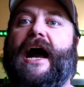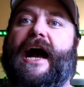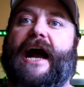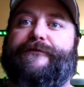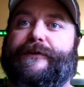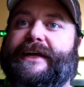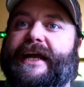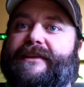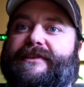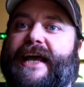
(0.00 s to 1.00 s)
I, I
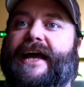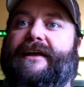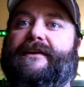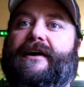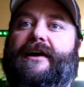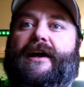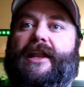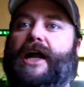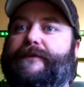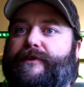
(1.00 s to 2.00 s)
forget that
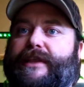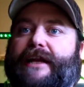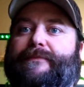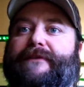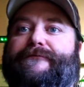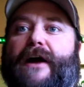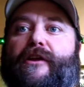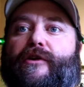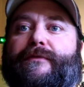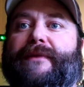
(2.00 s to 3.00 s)
a lot of you that have been
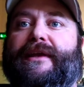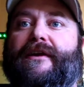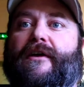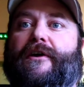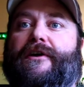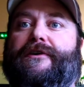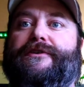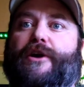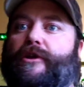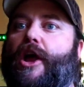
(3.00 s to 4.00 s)
following me
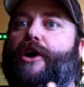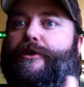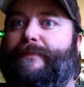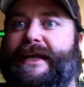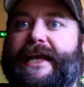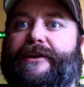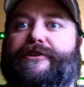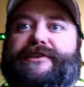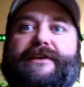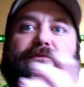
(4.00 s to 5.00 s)
are no longer
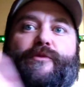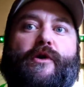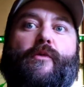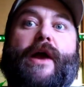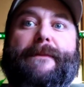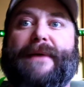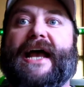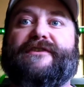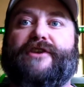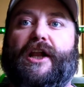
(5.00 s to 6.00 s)
beginners, and we're way
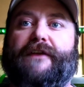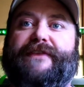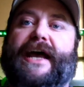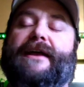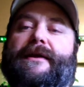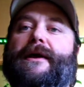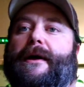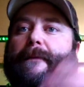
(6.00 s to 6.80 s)
past all of that.